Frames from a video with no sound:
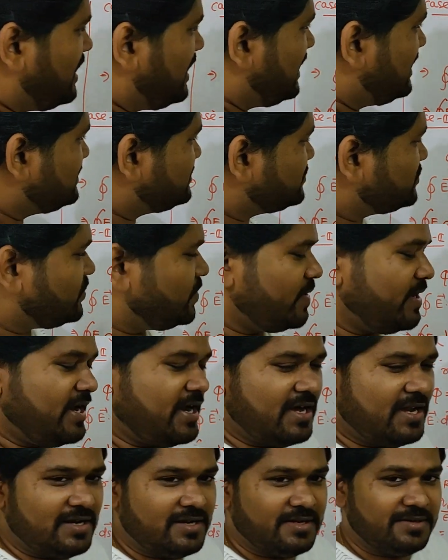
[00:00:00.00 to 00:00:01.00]
r
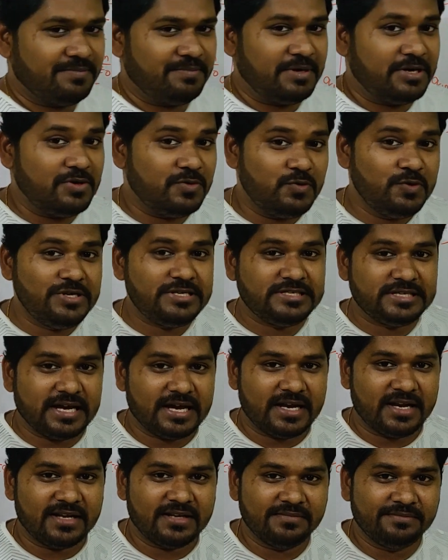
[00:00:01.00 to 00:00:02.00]
square. But which
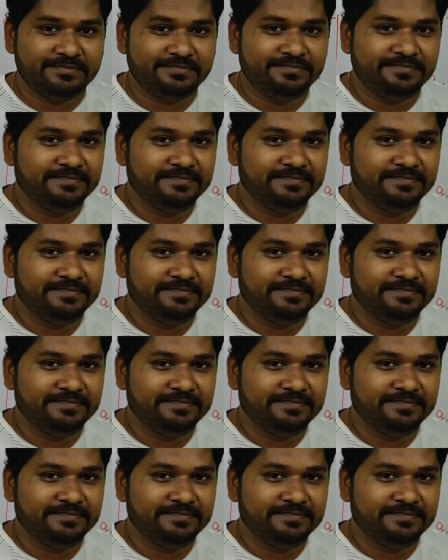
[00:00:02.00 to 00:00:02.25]
r?